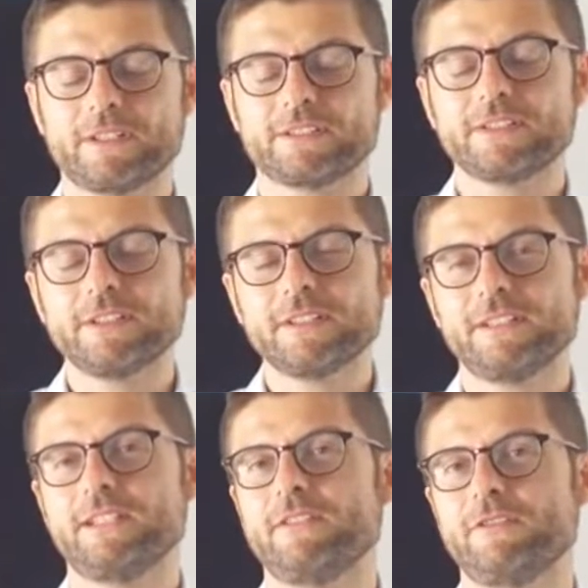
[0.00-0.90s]

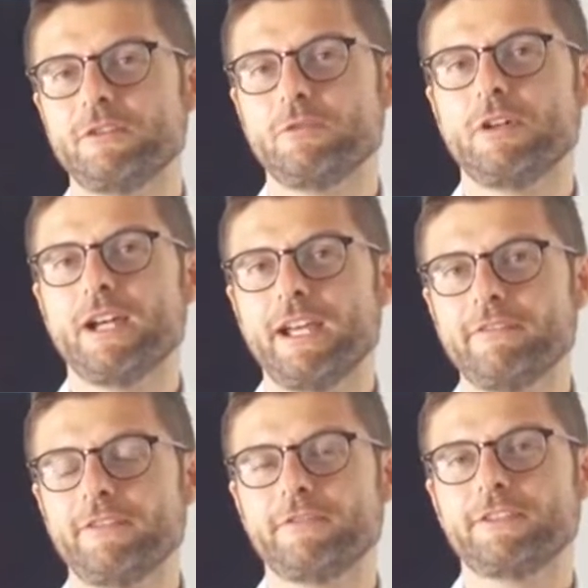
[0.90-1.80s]
certainly if you
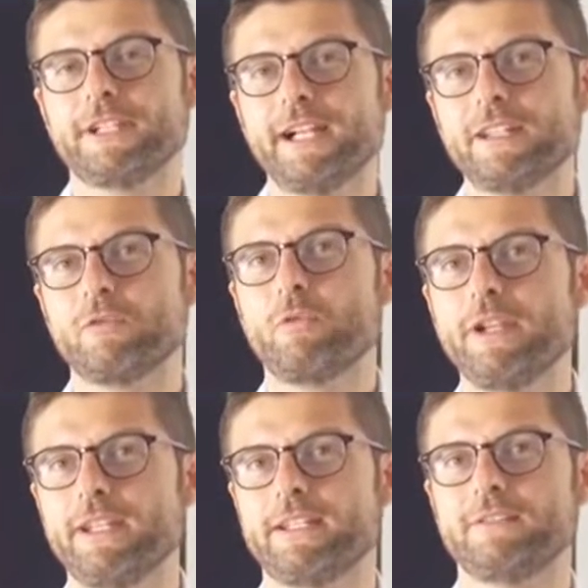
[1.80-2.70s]
have the right
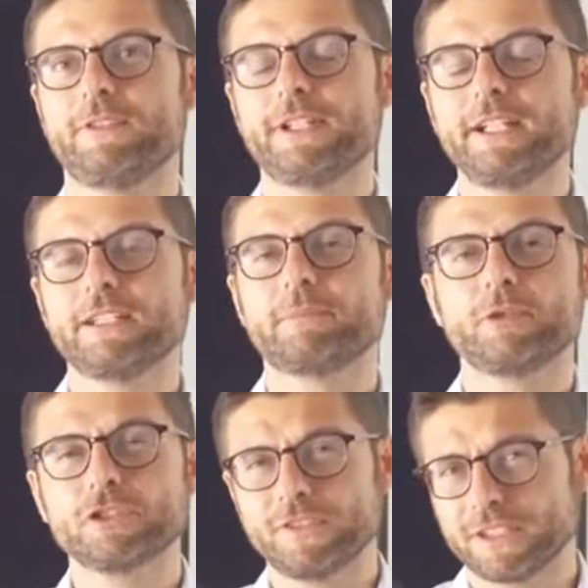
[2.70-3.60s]
way, the right
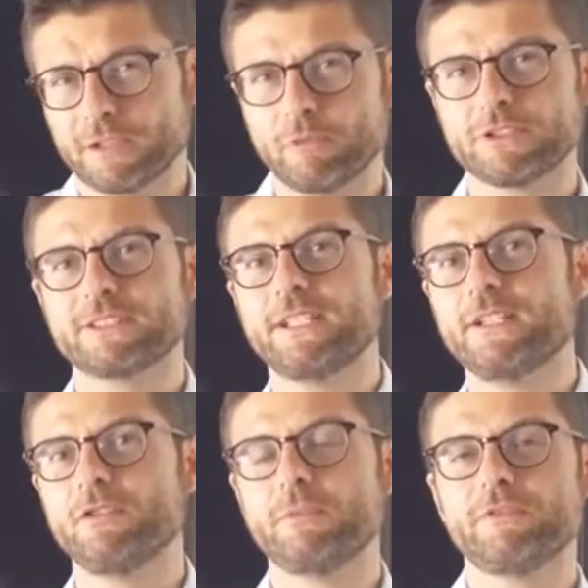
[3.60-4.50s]
approach that I was
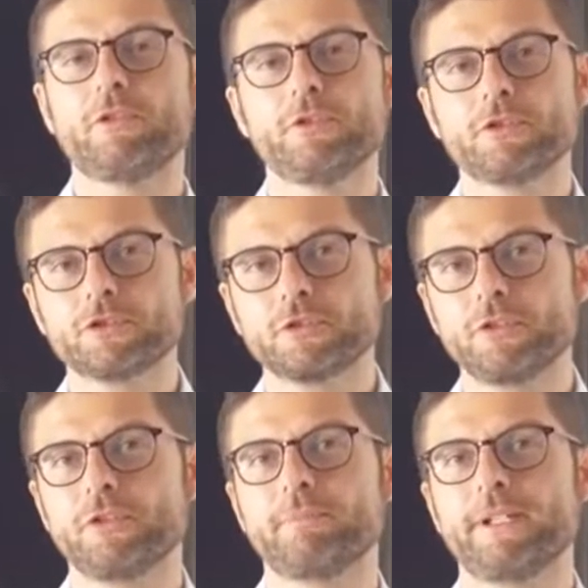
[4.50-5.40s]
saying before, you
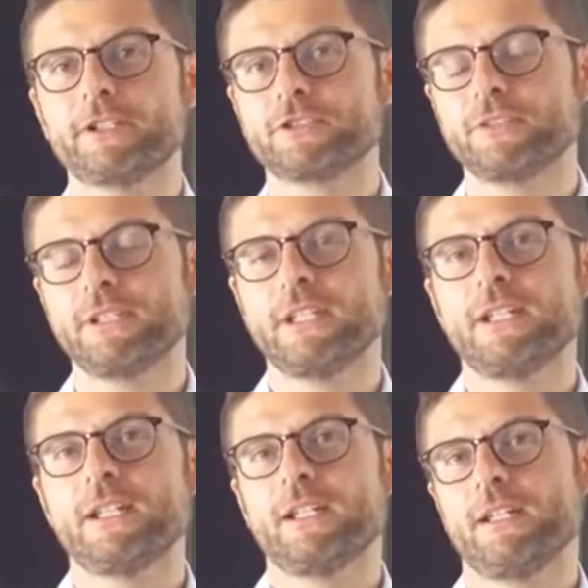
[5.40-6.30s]
show your passion,
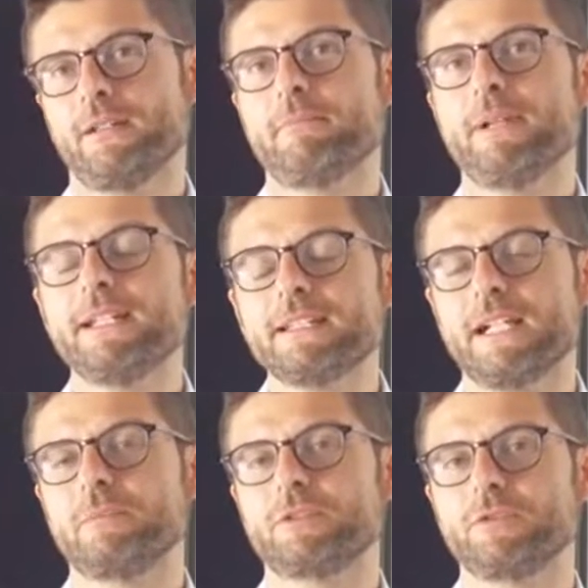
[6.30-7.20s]
many
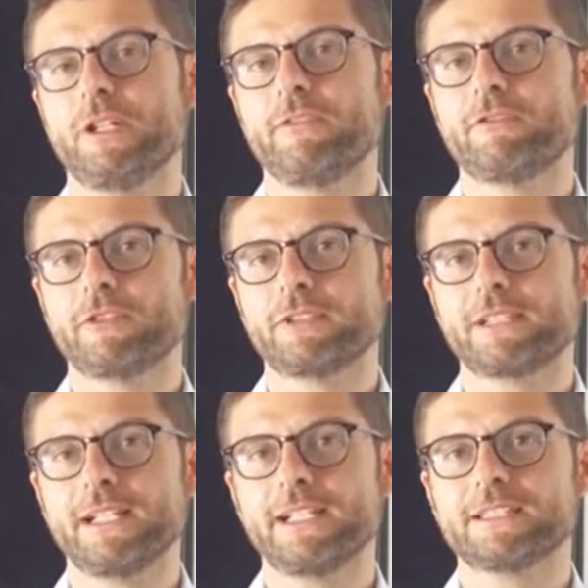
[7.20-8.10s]
times you have in
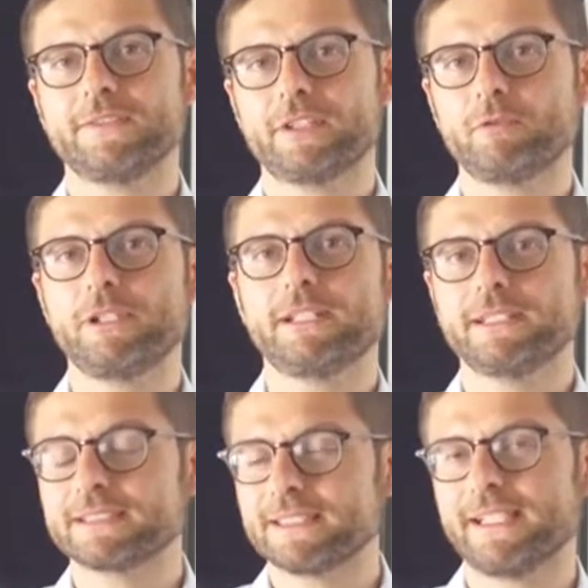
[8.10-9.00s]
front clients that will
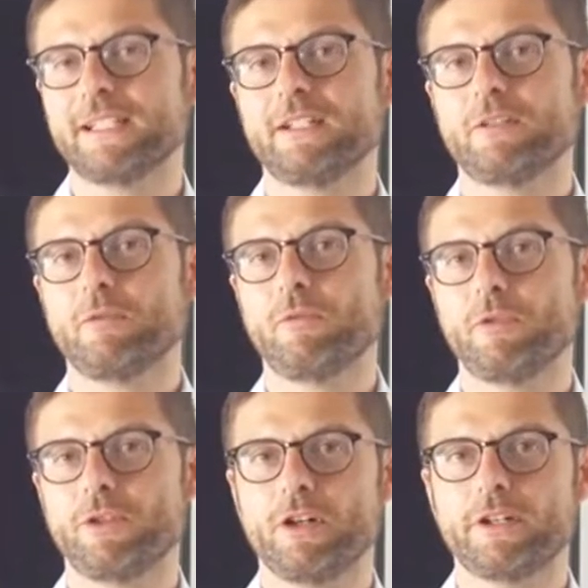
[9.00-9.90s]
understand
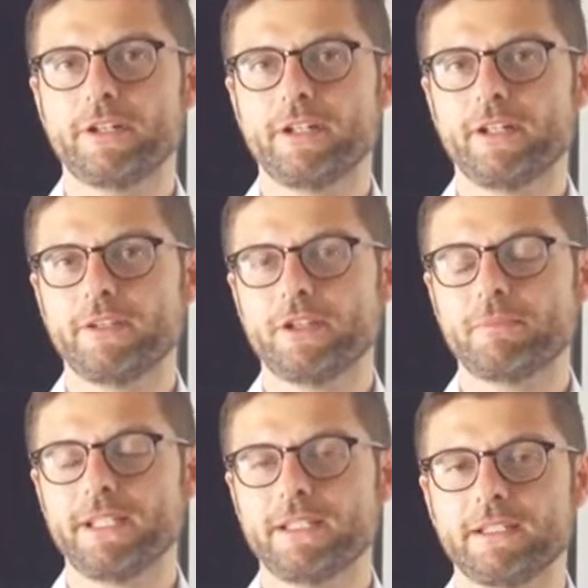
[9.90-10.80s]

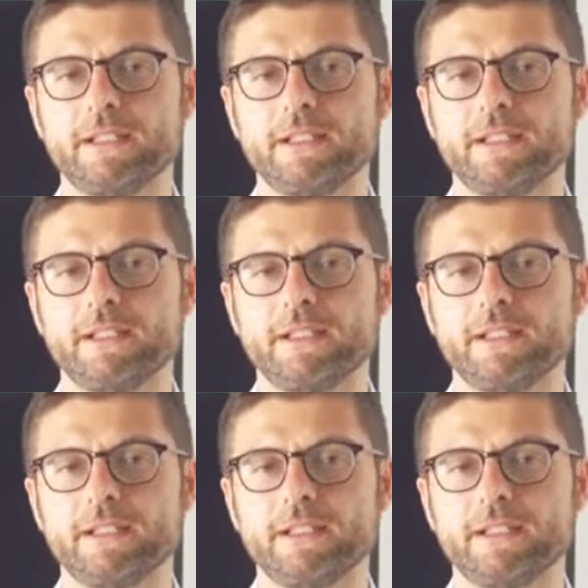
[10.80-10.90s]
your meaning.